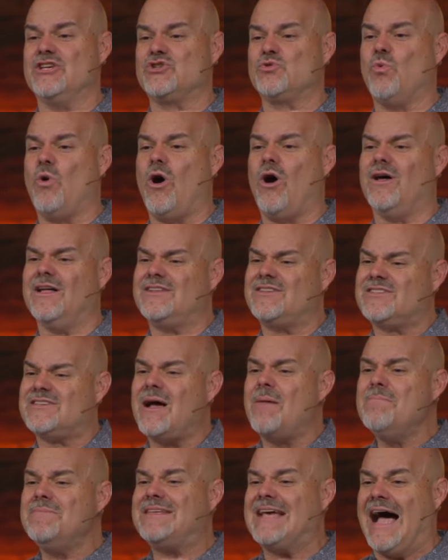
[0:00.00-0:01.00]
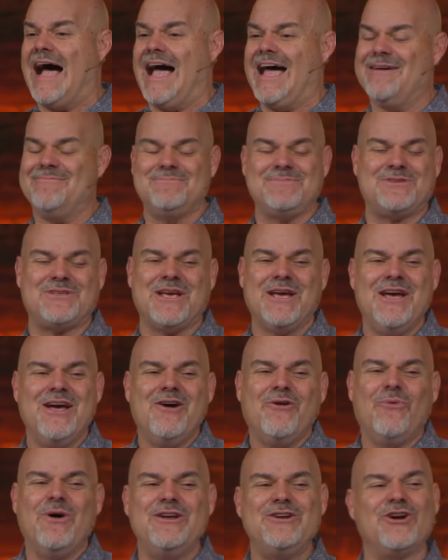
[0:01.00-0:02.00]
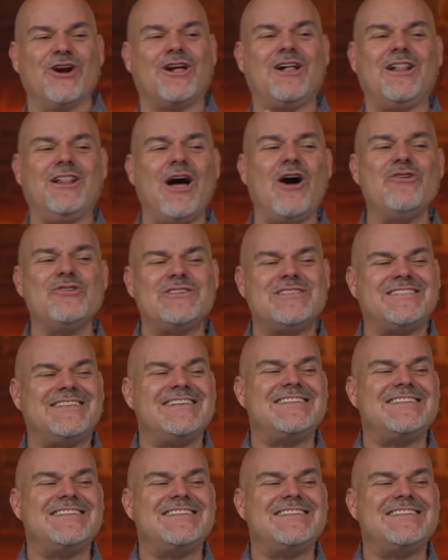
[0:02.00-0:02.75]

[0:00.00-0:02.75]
this wall. And sometimes when you're close